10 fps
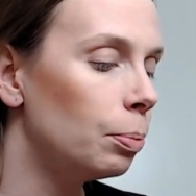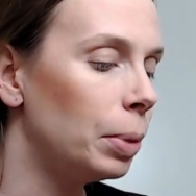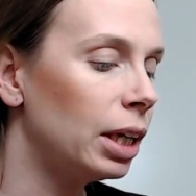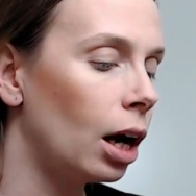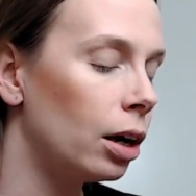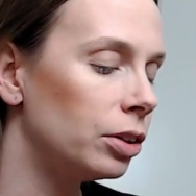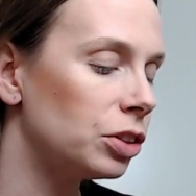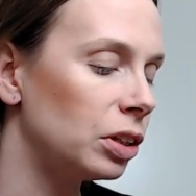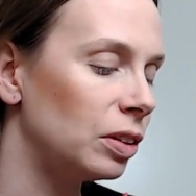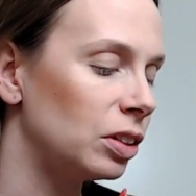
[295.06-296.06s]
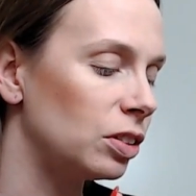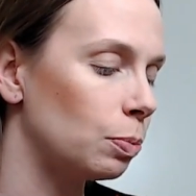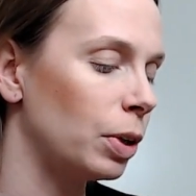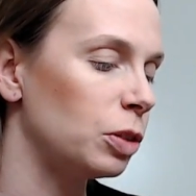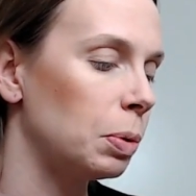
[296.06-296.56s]
Because this is a
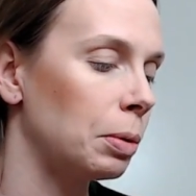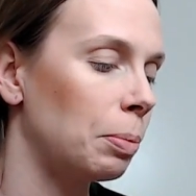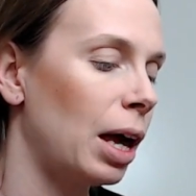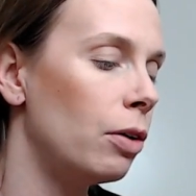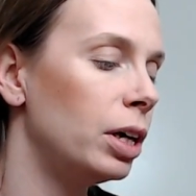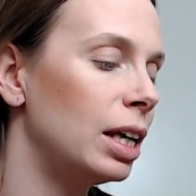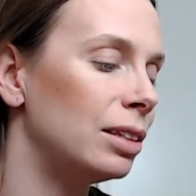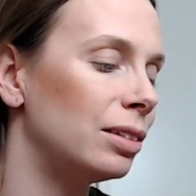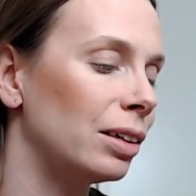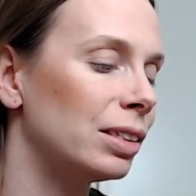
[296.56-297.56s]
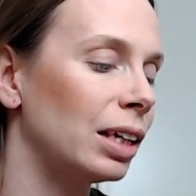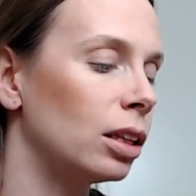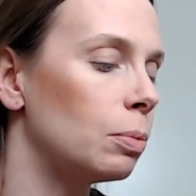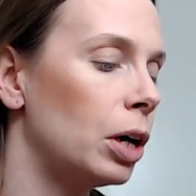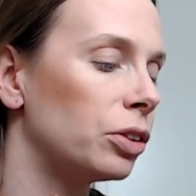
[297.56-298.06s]
pressed pigment palette, it does say on
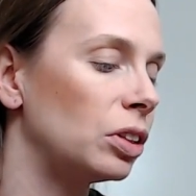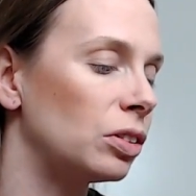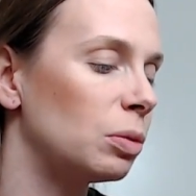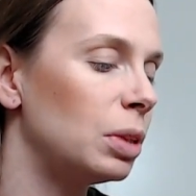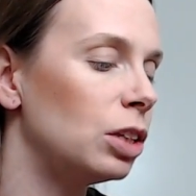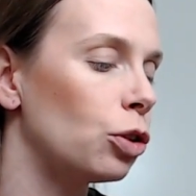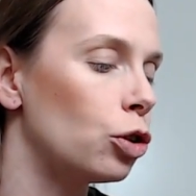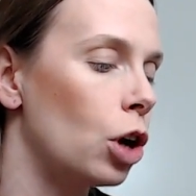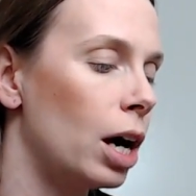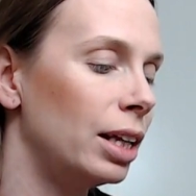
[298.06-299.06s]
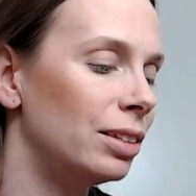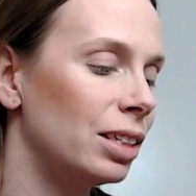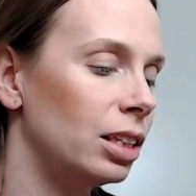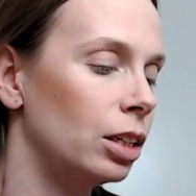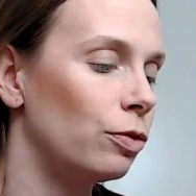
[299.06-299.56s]
the box that some of these are not
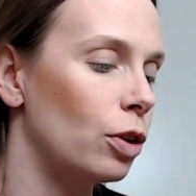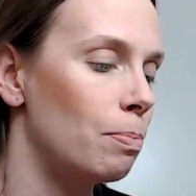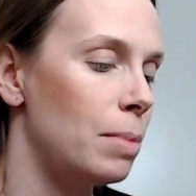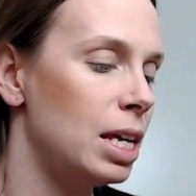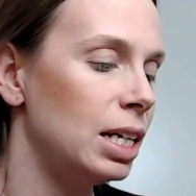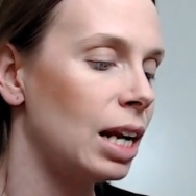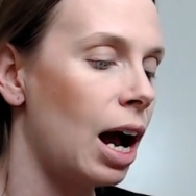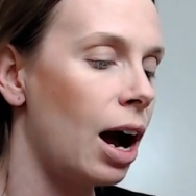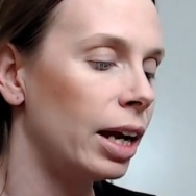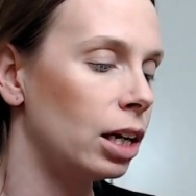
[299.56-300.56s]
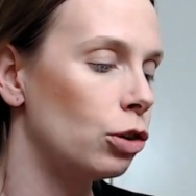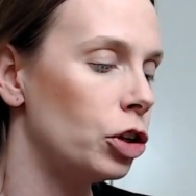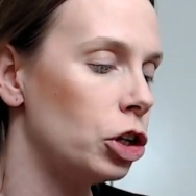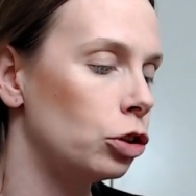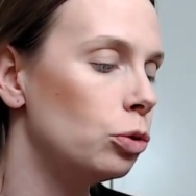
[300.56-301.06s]
intended for immediate eye
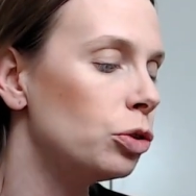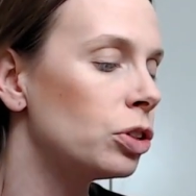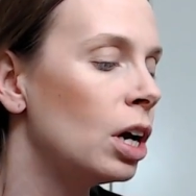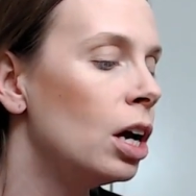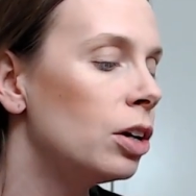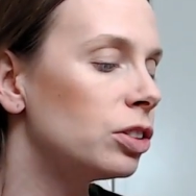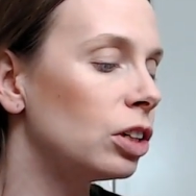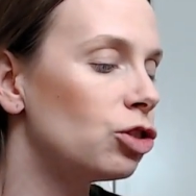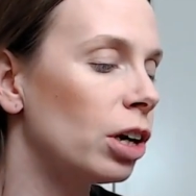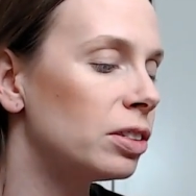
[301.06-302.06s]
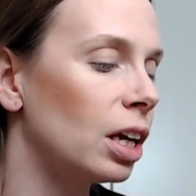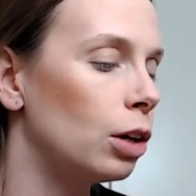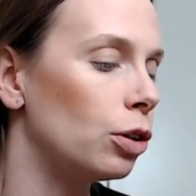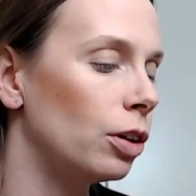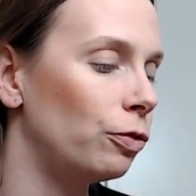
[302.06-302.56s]
area use, such as
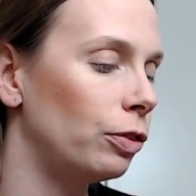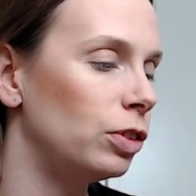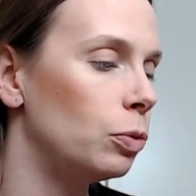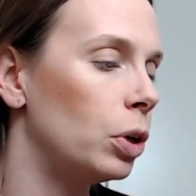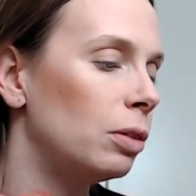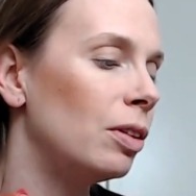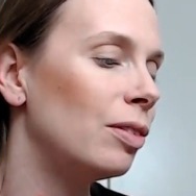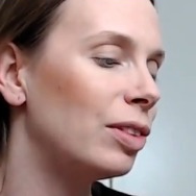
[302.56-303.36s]
Area 51.